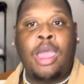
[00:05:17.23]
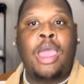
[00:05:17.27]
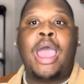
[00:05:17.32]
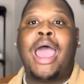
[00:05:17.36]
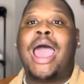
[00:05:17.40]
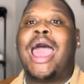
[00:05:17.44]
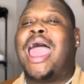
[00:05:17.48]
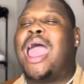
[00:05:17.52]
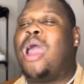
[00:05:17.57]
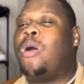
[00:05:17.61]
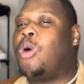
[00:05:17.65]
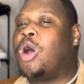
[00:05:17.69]

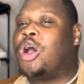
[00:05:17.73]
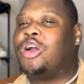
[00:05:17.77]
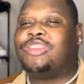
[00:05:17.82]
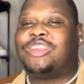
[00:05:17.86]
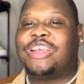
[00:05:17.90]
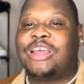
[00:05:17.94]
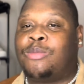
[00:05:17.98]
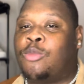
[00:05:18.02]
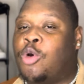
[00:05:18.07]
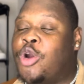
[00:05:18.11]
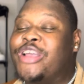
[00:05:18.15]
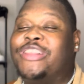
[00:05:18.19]
I
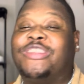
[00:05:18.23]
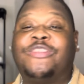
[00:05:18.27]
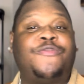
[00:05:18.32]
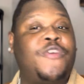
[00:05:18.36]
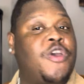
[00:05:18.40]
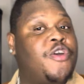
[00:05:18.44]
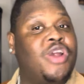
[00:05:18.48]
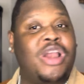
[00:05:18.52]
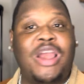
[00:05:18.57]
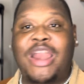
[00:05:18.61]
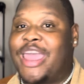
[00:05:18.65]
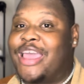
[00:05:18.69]
wanted more. It's
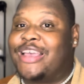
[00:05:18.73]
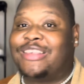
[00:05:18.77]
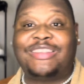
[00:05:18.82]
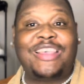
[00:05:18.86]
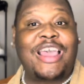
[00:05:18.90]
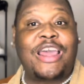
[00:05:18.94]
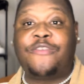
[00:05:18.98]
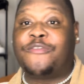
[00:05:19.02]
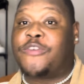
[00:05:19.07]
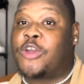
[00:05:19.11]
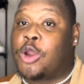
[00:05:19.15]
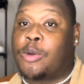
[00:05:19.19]
very lazy
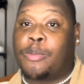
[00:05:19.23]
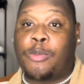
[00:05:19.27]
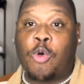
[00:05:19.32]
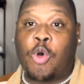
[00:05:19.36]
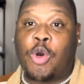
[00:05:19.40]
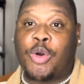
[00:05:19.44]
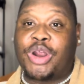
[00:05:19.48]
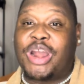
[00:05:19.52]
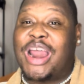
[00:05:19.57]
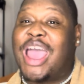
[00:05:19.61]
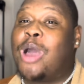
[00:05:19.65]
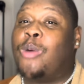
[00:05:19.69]
and very
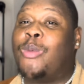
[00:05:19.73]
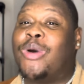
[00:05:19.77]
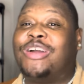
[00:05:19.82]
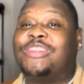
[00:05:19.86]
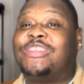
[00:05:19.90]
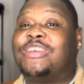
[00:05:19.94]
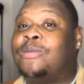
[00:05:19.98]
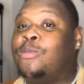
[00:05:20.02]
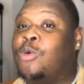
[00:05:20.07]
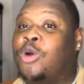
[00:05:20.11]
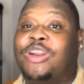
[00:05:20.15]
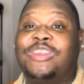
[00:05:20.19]
boring. I
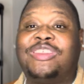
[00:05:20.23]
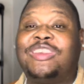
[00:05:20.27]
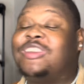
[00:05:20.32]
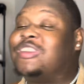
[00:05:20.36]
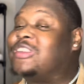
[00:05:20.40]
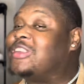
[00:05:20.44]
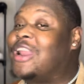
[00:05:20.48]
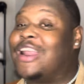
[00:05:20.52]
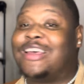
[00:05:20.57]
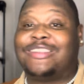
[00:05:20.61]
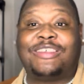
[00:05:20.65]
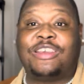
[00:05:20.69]
wanted more. This is
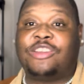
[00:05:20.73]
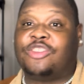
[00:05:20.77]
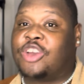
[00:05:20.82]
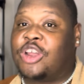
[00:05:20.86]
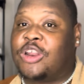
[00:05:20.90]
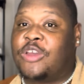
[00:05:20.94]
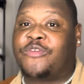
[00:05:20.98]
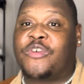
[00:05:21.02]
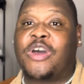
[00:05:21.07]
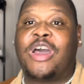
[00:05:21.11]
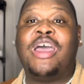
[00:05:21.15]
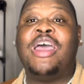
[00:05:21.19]
classic
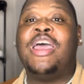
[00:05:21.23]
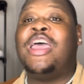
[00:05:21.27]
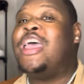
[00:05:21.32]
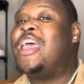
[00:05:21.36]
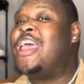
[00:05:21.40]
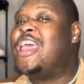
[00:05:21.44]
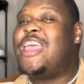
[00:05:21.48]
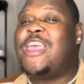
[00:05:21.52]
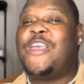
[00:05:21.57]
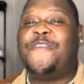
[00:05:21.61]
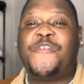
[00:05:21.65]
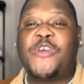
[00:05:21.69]
Jennifer.
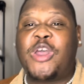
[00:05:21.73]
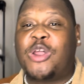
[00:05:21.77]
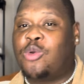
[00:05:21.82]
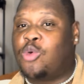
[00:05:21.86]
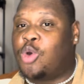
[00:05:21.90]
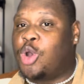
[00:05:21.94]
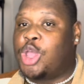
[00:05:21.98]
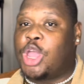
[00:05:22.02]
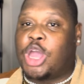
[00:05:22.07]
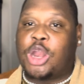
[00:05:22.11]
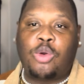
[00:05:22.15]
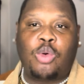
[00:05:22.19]
If you know,
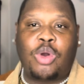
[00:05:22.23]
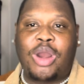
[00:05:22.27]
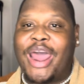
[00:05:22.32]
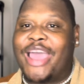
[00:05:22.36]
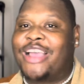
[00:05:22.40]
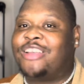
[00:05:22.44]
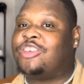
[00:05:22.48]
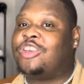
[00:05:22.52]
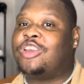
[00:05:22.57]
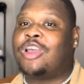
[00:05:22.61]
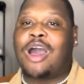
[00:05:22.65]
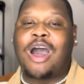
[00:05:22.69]
you know. Like
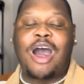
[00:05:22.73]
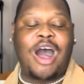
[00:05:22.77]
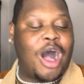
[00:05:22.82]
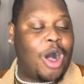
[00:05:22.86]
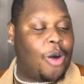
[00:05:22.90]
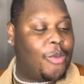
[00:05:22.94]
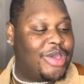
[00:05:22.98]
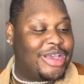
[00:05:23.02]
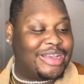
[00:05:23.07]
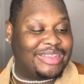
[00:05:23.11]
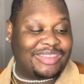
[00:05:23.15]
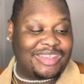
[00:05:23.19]
she
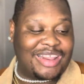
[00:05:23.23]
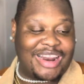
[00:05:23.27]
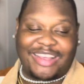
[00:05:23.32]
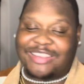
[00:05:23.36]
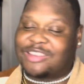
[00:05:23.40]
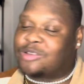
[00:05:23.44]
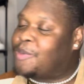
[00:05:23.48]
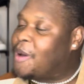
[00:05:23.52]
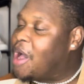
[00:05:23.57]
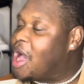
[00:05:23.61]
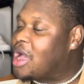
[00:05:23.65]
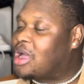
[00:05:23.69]
always in a
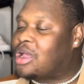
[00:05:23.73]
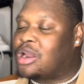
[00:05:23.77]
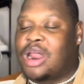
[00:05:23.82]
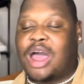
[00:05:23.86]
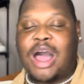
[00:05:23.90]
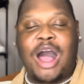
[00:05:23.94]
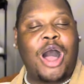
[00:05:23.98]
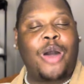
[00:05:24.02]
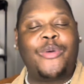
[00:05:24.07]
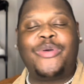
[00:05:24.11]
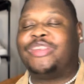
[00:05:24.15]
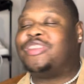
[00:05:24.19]
sparkle,
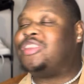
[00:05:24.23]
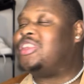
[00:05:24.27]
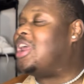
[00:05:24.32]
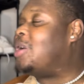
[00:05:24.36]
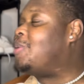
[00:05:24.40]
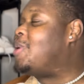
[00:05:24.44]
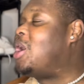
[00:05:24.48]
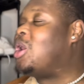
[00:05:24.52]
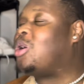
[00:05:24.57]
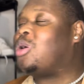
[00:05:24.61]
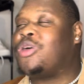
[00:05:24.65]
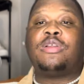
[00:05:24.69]
always in a
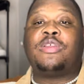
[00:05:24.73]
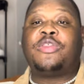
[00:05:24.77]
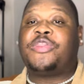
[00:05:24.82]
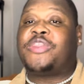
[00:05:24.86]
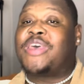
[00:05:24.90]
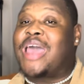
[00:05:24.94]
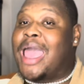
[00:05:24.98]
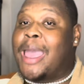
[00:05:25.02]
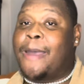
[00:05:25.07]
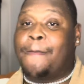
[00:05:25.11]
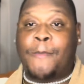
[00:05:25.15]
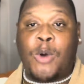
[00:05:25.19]
one
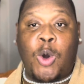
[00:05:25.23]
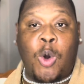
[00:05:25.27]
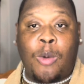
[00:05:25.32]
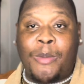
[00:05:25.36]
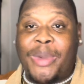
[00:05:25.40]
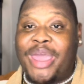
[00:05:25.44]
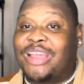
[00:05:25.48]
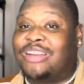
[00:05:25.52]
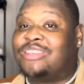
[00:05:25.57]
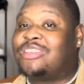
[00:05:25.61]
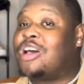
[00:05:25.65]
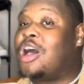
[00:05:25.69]
fire
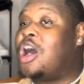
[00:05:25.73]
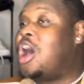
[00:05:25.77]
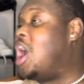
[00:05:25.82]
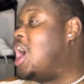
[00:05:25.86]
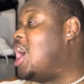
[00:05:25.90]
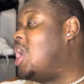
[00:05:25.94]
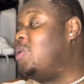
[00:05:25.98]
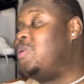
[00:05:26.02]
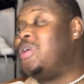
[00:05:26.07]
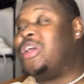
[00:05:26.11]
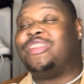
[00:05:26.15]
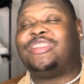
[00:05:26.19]
moment,
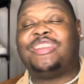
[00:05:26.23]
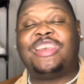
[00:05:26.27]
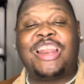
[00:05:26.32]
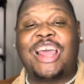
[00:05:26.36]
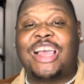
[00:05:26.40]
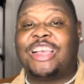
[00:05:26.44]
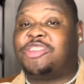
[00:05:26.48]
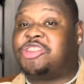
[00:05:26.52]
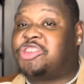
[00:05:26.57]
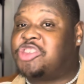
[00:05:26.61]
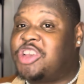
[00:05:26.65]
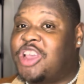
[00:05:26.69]
always in a
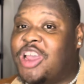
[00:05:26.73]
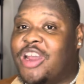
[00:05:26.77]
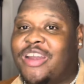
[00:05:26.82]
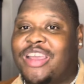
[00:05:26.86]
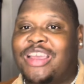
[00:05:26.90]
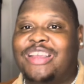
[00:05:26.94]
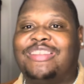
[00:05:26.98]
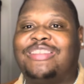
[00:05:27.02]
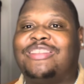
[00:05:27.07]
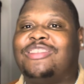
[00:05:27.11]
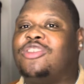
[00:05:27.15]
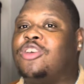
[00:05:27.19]
sheer.
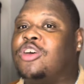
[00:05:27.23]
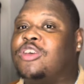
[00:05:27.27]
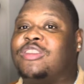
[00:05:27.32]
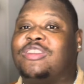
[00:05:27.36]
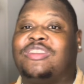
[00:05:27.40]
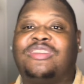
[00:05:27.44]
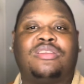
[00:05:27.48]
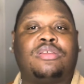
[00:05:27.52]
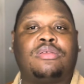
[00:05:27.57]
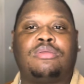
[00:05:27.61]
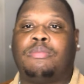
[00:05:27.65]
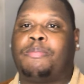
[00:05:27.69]
It's
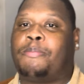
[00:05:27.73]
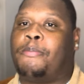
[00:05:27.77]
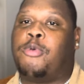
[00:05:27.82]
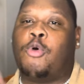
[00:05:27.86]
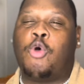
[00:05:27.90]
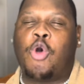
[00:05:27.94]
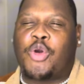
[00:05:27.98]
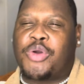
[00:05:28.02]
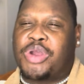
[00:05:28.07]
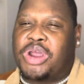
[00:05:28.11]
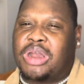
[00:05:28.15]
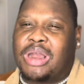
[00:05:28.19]
just
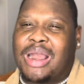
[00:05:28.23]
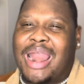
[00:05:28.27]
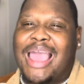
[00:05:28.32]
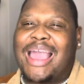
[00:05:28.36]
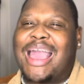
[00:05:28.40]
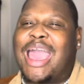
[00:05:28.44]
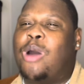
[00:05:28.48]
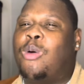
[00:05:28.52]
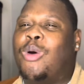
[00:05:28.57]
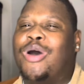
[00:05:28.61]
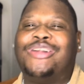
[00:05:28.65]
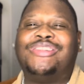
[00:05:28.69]
boring. Like I
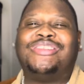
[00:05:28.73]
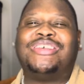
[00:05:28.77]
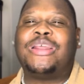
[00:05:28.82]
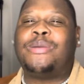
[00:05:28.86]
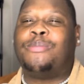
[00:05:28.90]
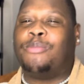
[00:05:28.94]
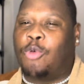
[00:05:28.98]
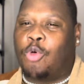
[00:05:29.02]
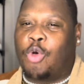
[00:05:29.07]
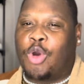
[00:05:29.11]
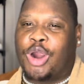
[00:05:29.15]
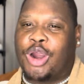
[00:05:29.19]
wanted
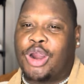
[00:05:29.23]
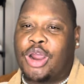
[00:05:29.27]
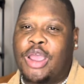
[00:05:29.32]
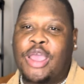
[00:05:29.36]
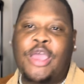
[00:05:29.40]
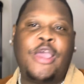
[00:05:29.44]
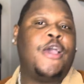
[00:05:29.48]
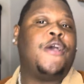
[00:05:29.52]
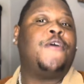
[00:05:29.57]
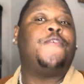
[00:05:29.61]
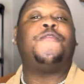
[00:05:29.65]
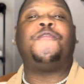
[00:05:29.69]
more.
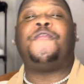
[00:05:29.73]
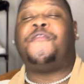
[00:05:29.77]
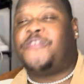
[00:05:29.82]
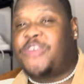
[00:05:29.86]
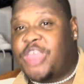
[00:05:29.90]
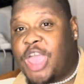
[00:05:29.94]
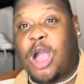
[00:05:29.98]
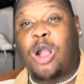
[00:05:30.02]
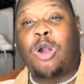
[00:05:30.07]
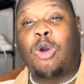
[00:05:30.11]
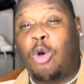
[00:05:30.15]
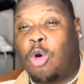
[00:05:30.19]

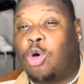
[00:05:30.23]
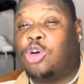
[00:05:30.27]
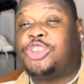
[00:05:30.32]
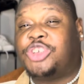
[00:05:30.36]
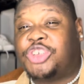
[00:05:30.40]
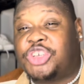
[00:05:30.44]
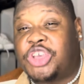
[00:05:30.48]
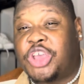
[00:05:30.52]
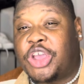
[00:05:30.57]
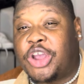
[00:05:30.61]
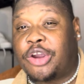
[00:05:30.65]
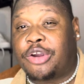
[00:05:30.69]
Fear
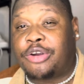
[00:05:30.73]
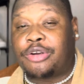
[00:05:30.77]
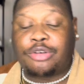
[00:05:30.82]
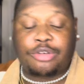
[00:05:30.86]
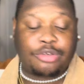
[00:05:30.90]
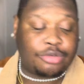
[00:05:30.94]
co-cheer.